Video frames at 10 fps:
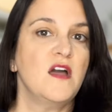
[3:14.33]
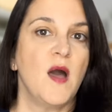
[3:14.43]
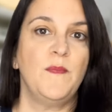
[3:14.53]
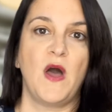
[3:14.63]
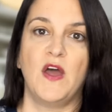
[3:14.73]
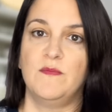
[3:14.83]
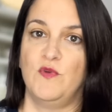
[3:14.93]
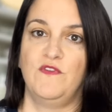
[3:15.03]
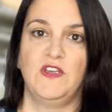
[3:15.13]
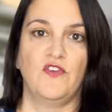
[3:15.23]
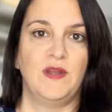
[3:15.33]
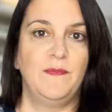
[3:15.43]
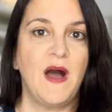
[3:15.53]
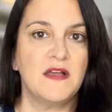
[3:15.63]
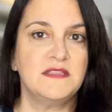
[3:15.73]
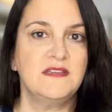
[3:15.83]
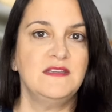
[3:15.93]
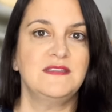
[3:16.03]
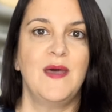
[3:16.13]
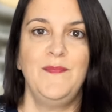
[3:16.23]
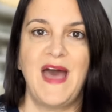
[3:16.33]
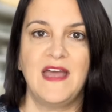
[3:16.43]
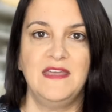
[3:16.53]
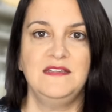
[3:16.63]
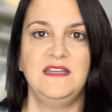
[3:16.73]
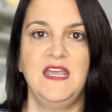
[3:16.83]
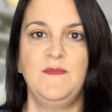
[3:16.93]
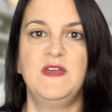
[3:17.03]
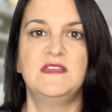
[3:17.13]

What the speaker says: up on moving grade boxes, packing tape,